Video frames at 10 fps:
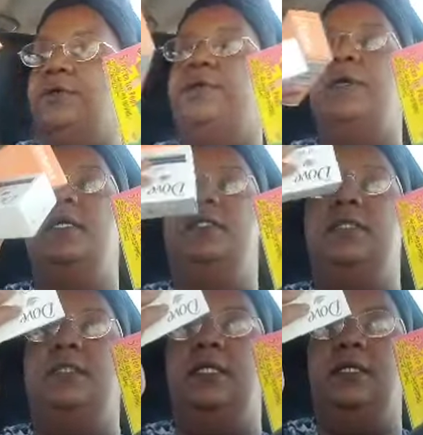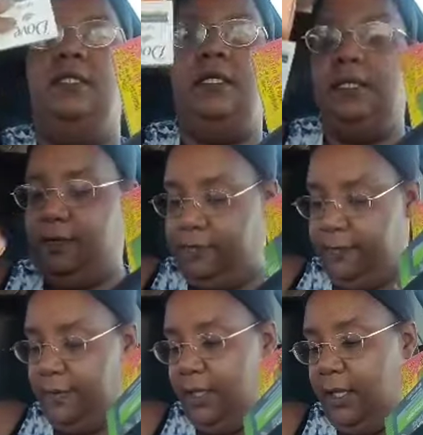Crest and
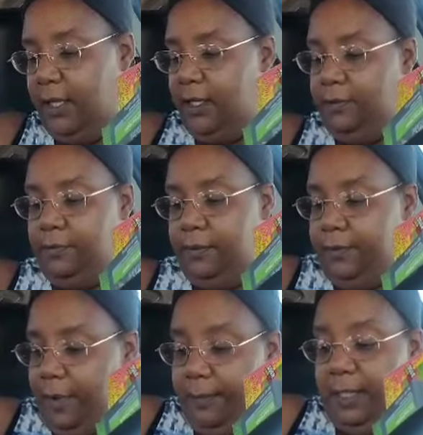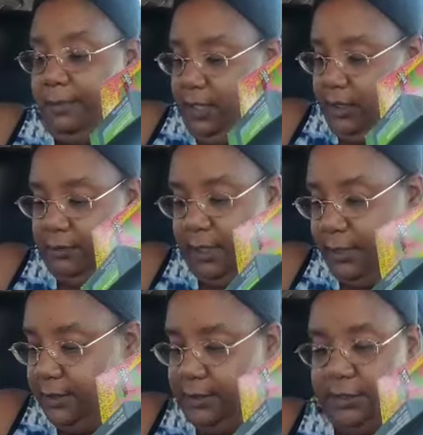Dove will probably be
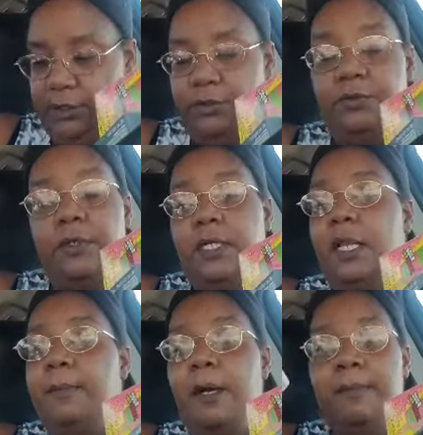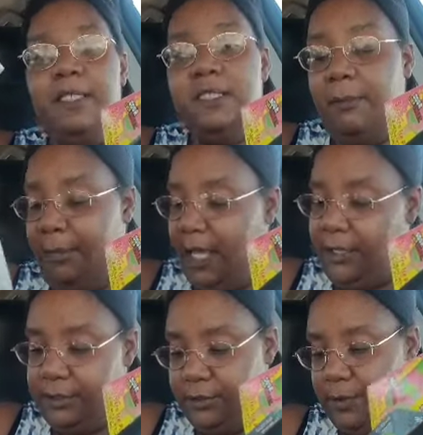donated too. And I bought me some
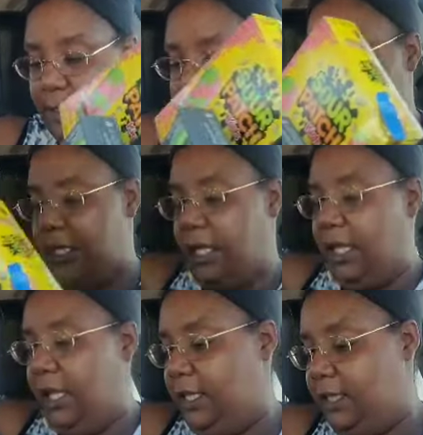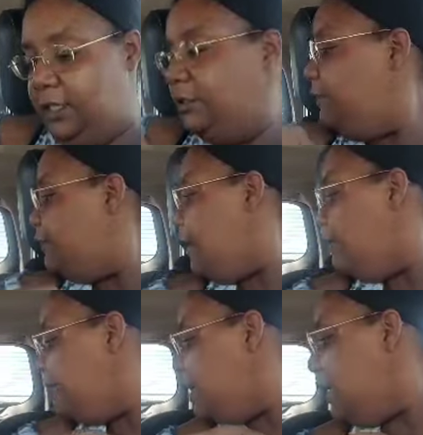batteries. And the new
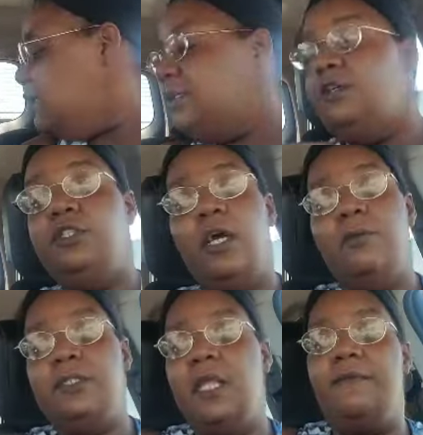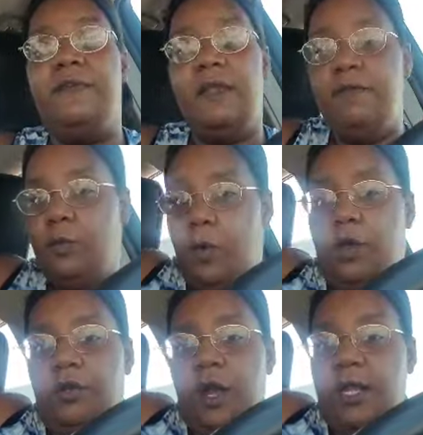phone that I told y'all was that flavored
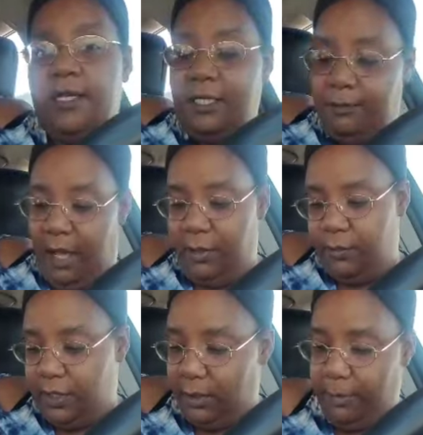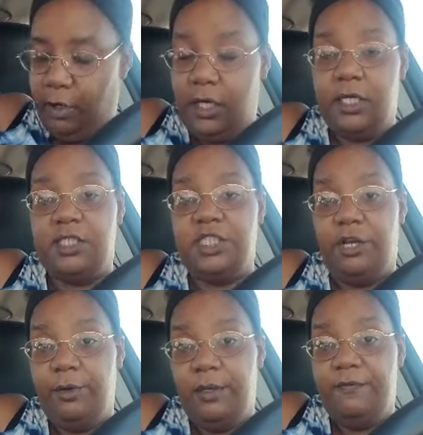water. I did buy one. I bought a
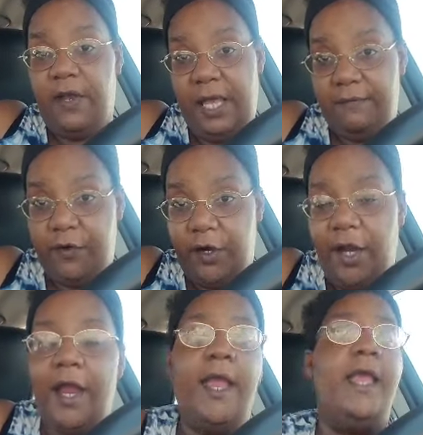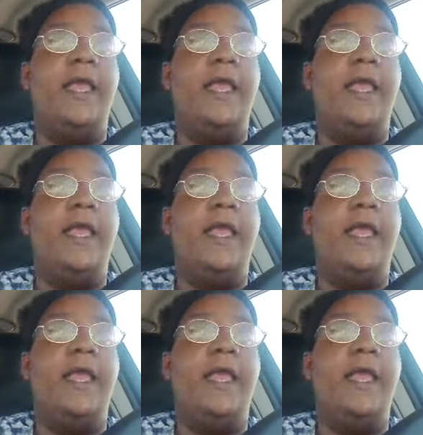cherry flavor.